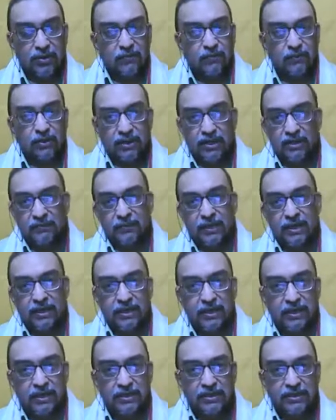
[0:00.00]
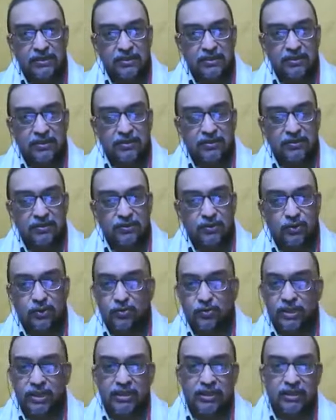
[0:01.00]
For 45 days
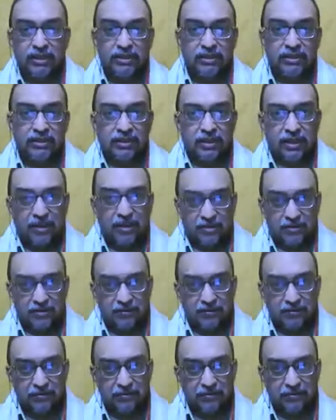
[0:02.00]
nobody touched the car.